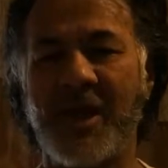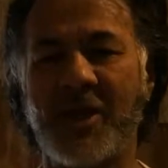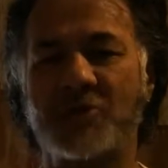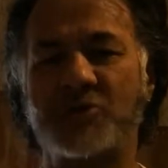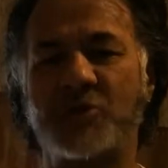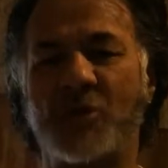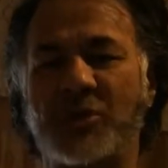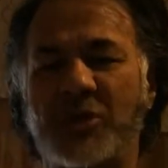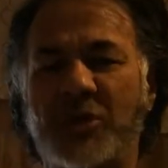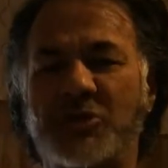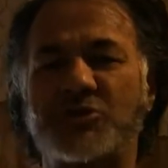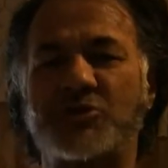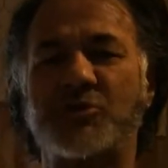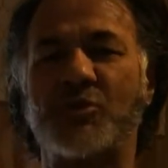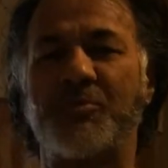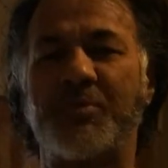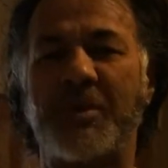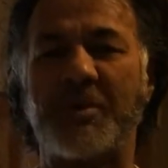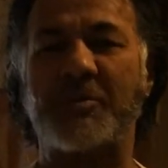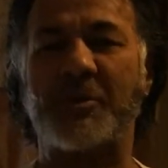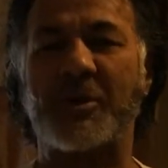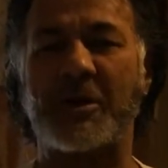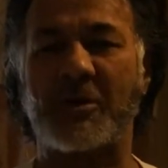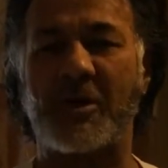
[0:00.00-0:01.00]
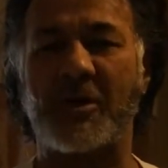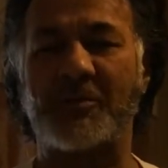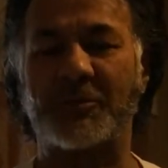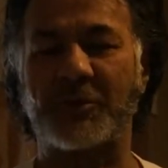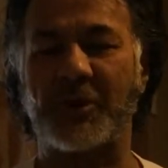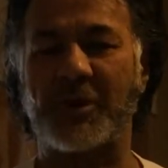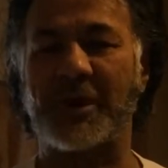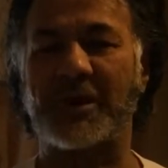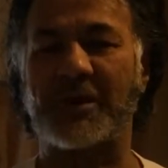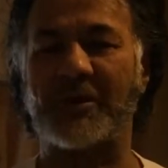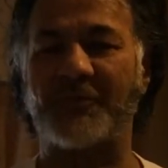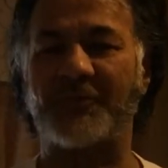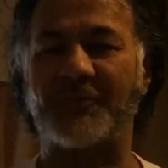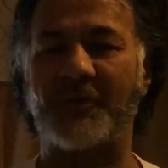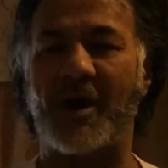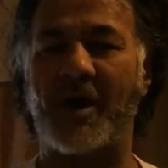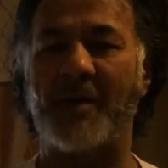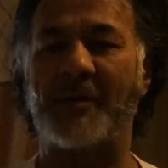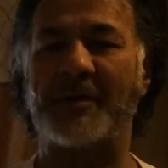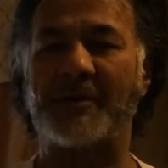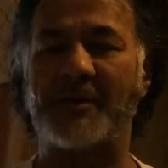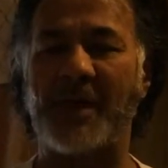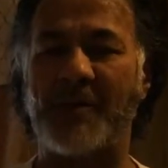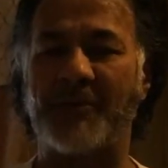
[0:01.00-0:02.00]
So these two people have come together,
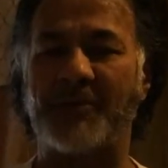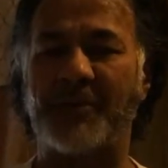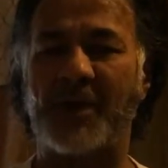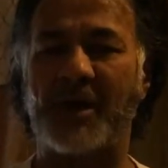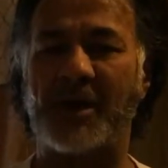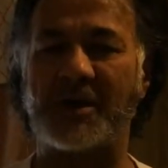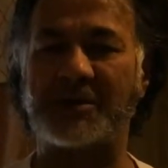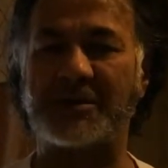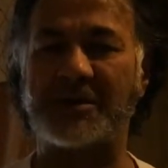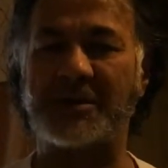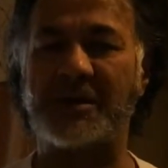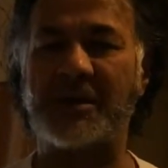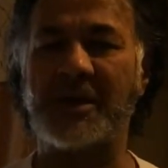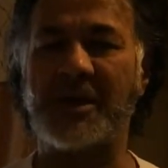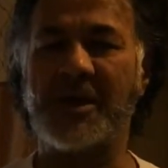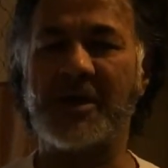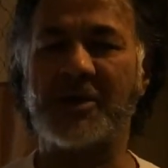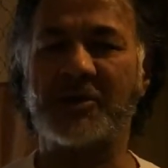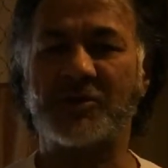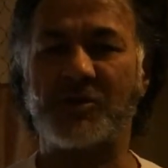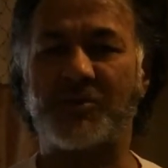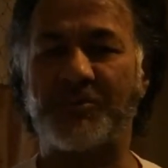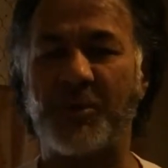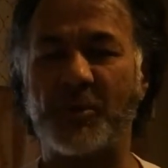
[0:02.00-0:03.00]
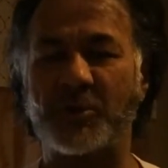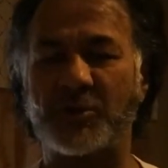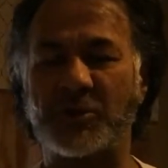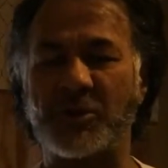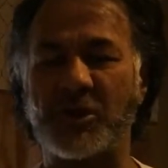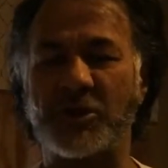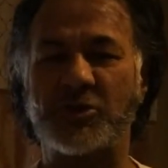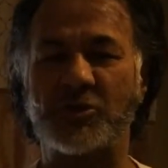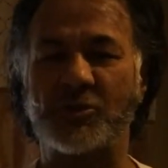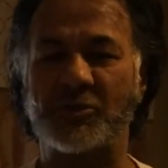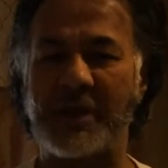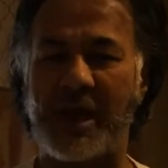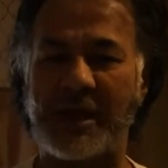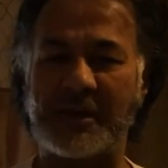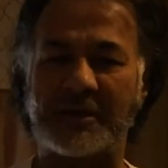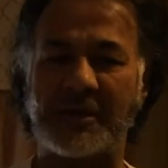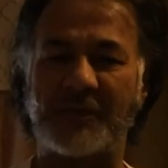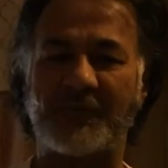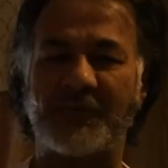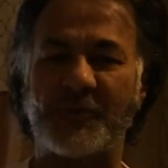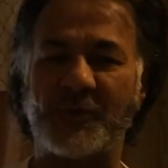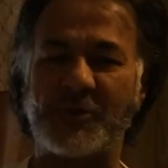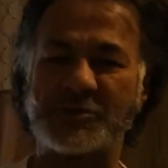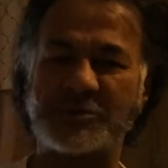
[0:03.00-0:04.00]
form a party to put the
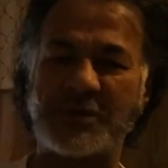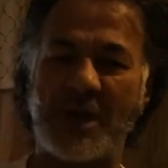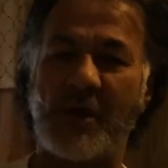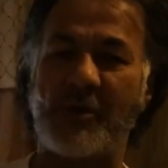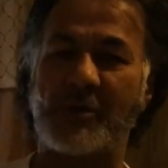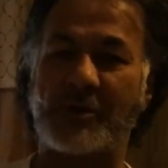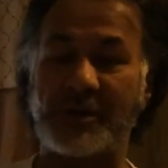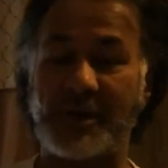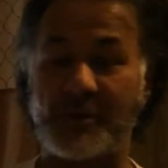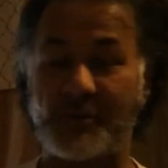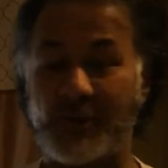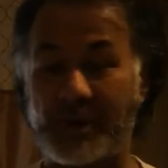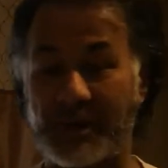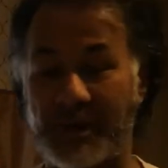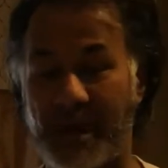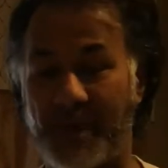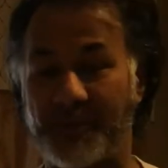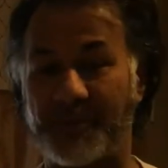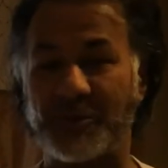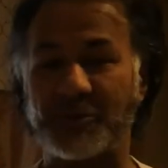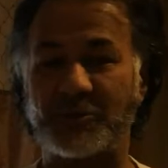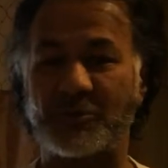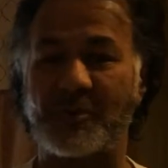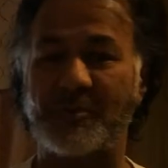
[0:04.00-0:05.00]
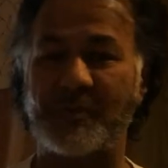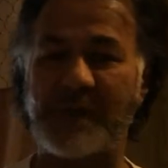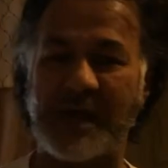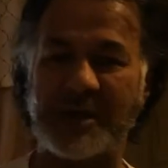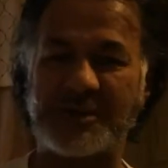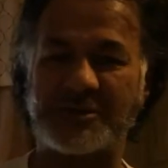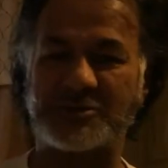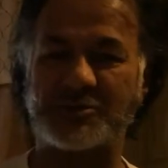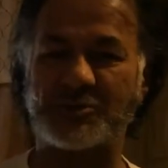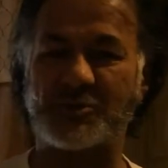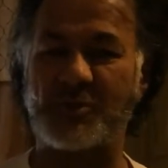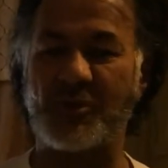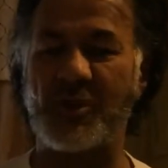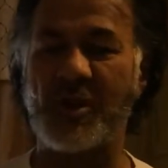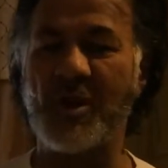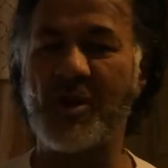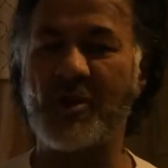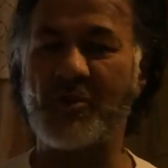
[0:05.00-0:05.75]
united force out, like what happened to Mansour,